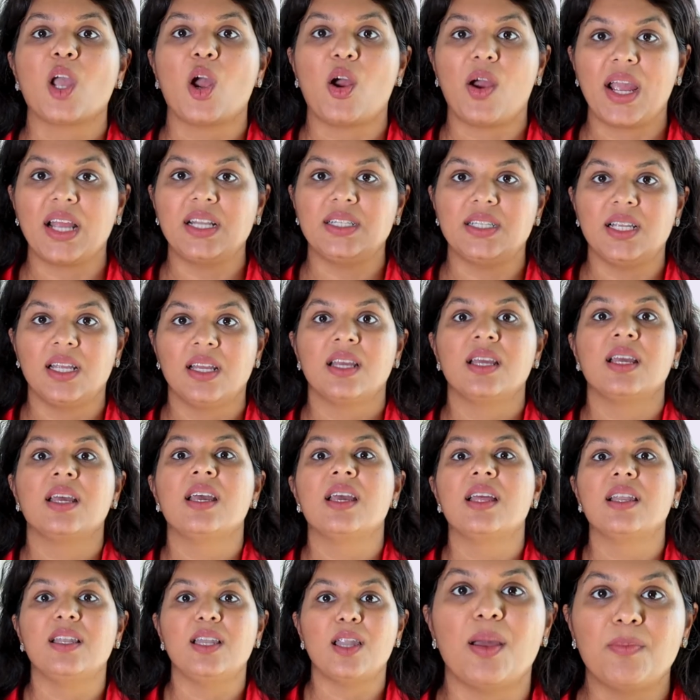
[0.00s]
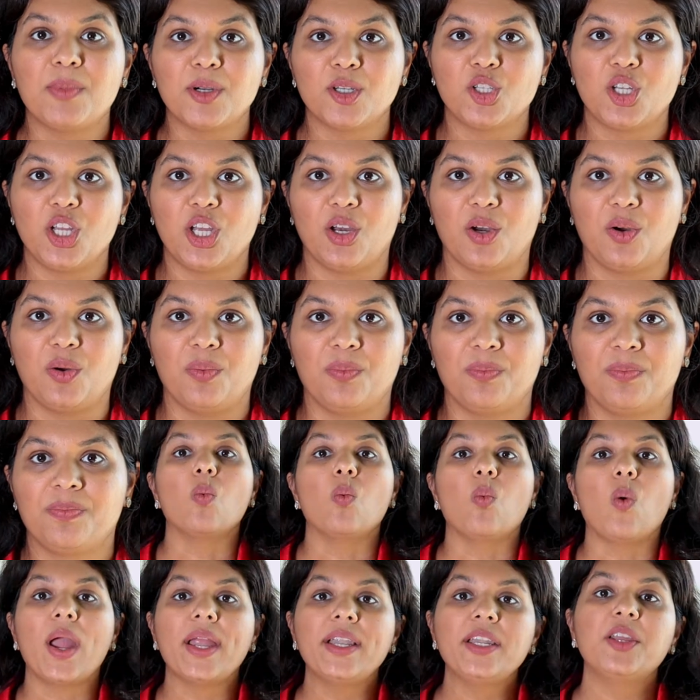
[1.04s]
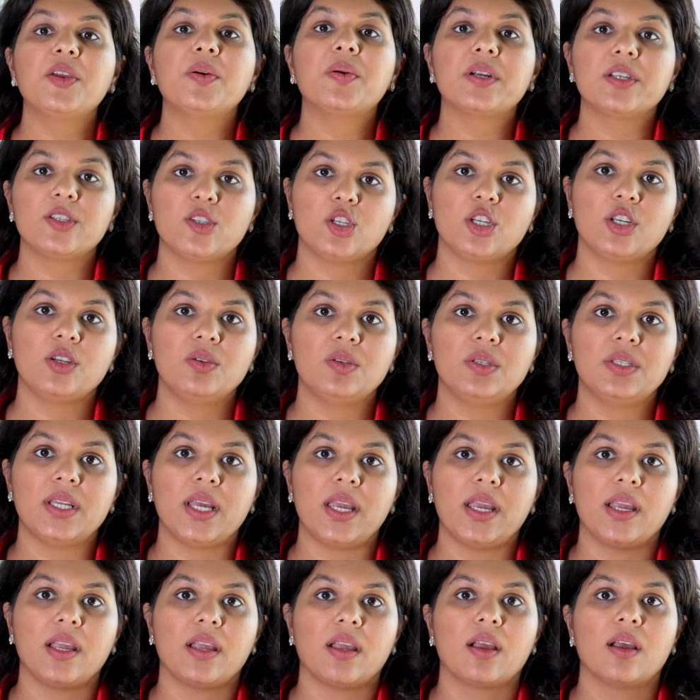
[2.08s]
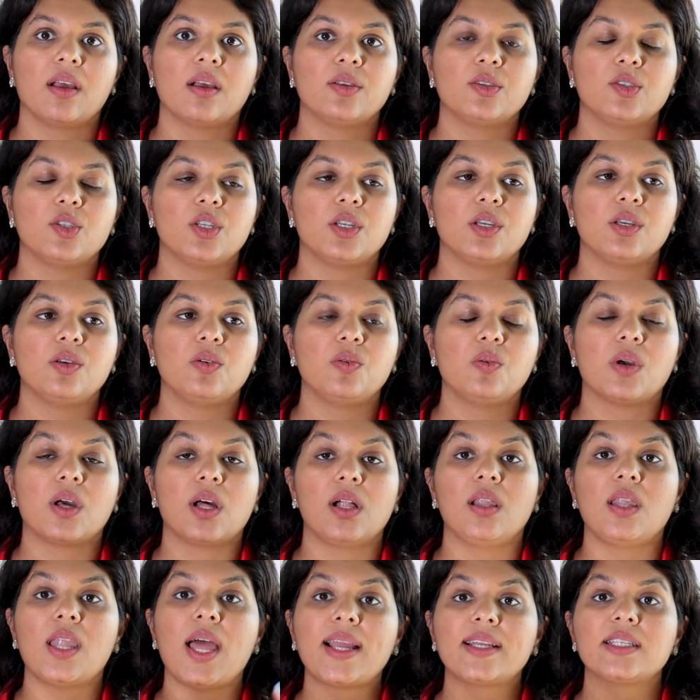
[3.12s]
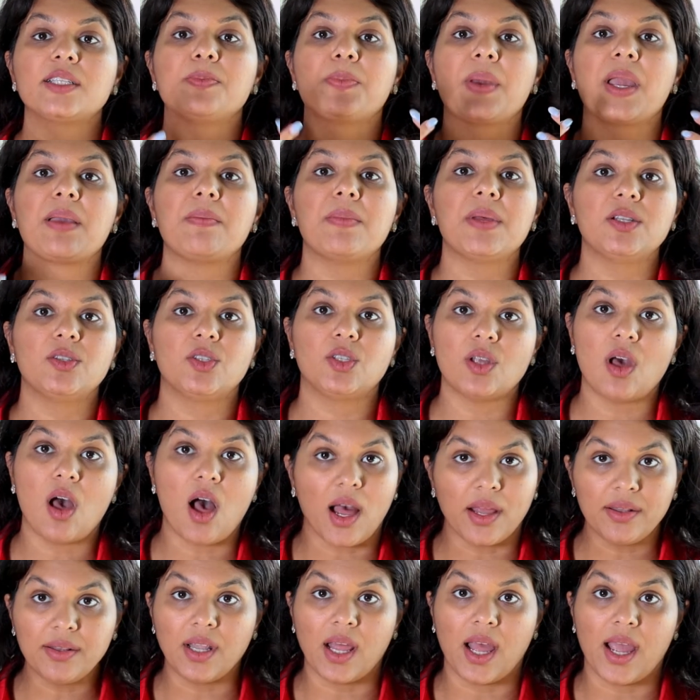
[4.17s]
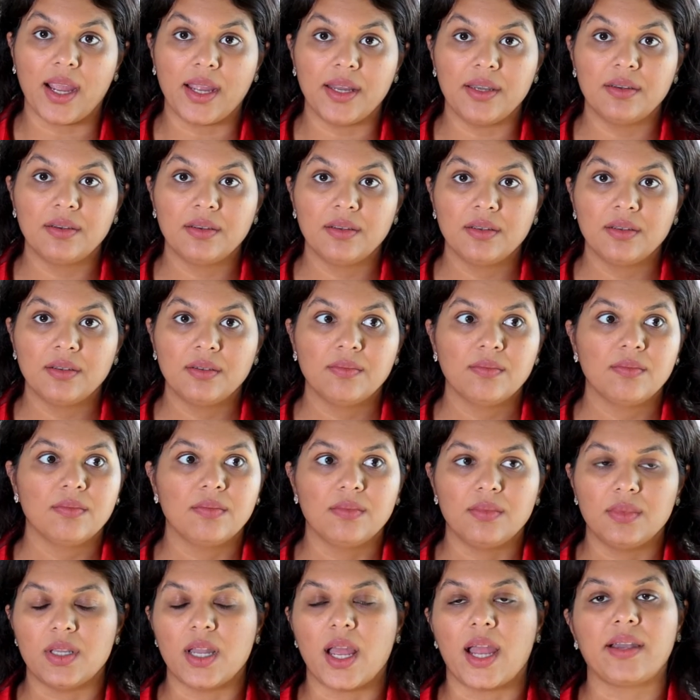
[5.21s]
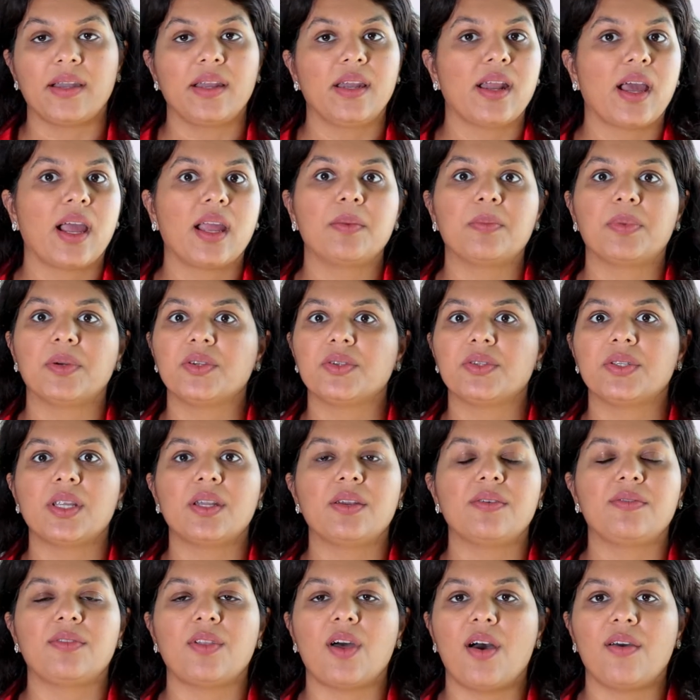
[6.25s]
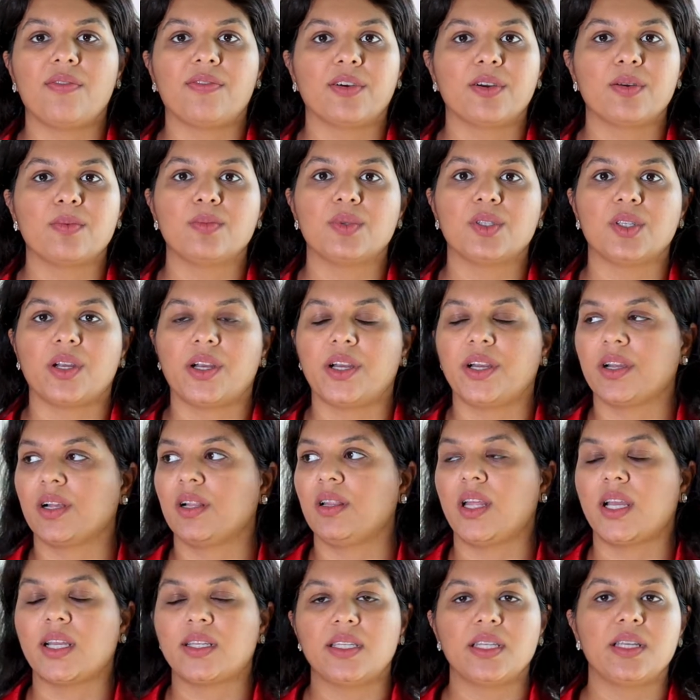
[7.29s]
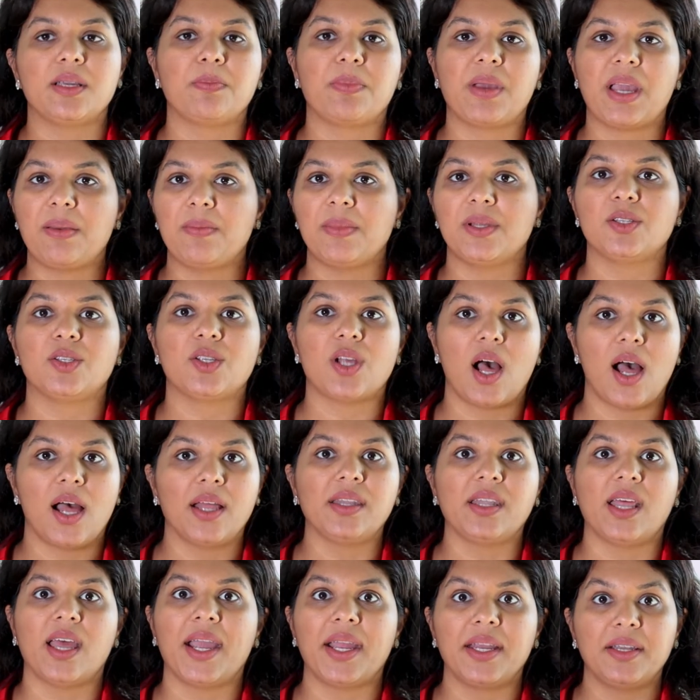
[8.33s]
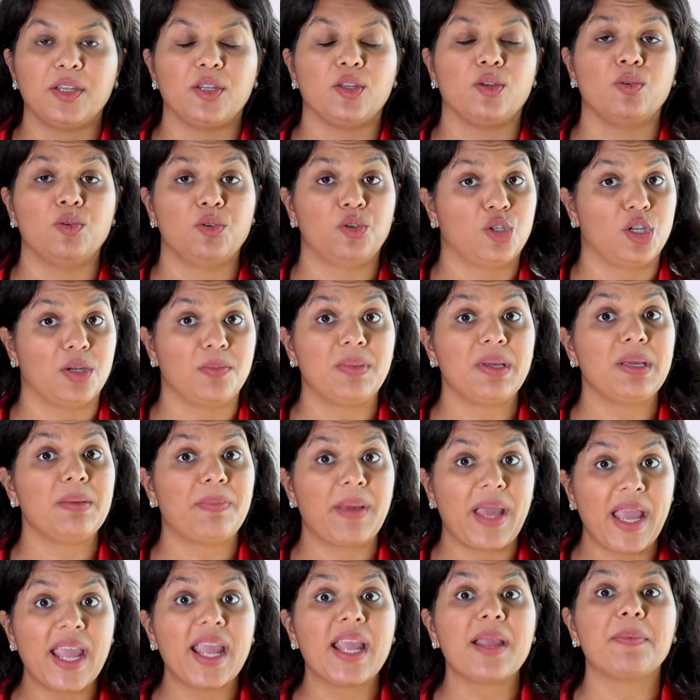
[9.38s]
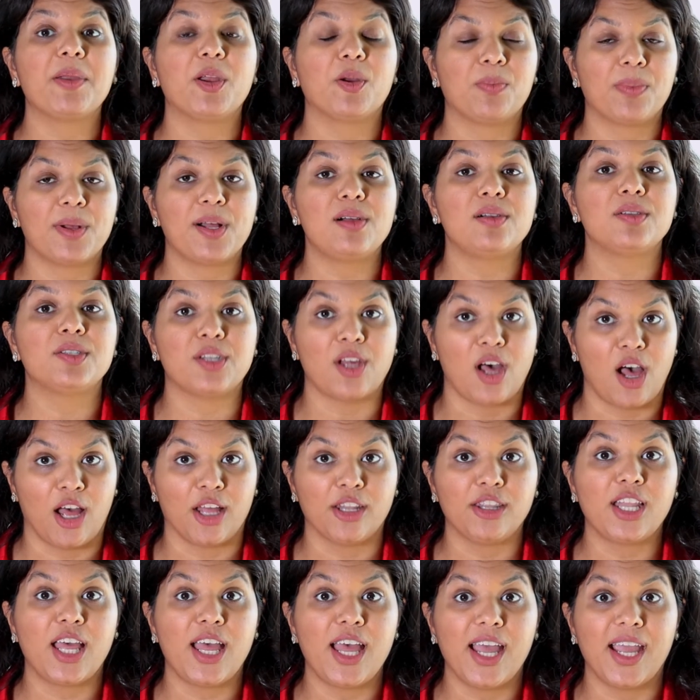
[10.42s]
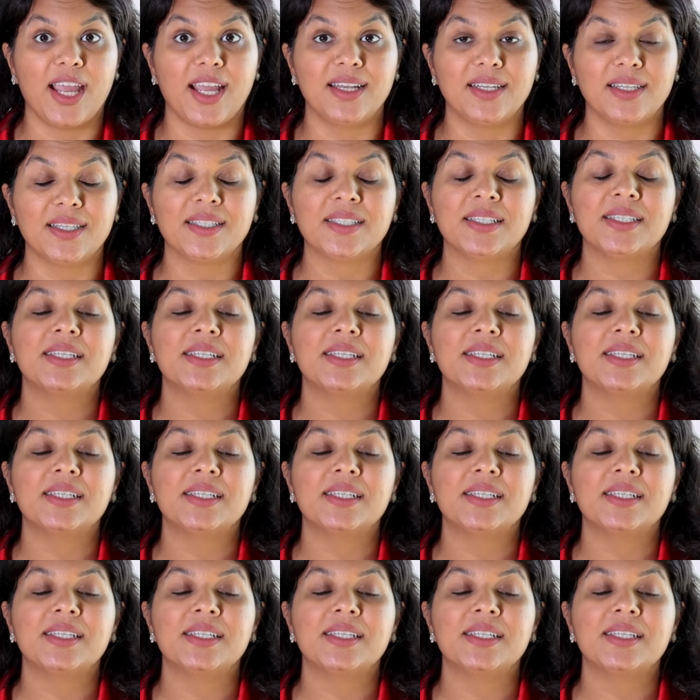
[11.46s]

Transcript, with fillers: All right, number two, when you are choosing to collect payments online, 99% of law firms are collecting payments online. You should be paying your bills online.